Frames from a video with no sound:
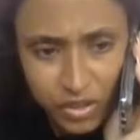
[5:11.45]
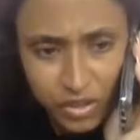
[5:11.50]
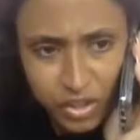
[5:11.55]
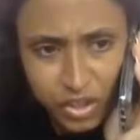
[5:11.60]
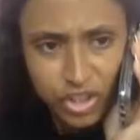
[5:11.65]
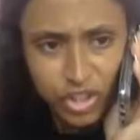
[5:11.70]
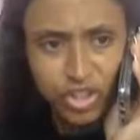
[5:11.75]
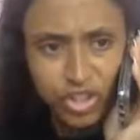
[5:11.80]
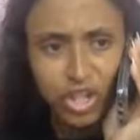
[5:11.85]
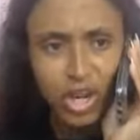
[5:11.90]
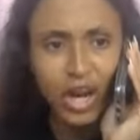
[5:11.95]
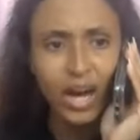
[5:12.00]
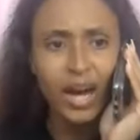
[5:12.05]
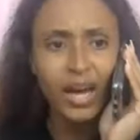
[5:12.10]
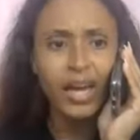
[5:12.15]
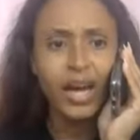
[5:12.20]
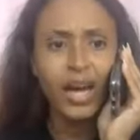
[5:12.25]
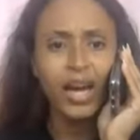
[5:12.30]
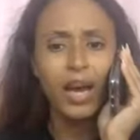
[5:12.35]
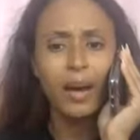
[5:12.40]

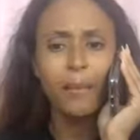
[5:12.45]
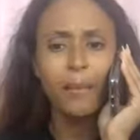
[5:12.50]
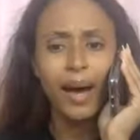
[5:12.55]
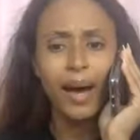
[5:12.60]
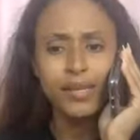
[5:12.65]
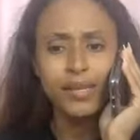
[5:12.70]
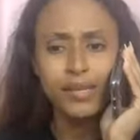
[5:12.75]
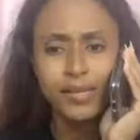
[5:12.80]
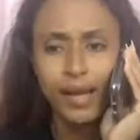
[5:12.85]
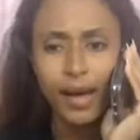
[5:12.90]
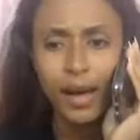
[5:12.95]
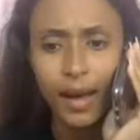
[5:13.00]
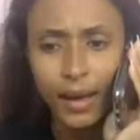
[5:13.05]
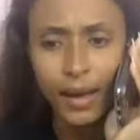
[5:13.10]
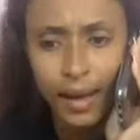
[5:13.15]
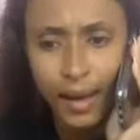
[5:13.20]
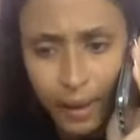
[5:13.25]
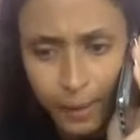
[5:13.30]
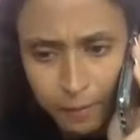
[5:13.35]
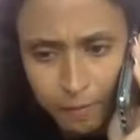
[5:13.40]

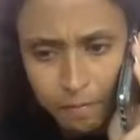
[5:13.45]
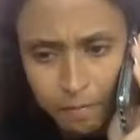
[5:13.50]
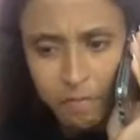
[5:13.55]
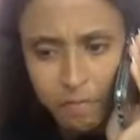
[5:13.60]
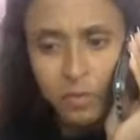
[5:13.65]
Shayarabasaya.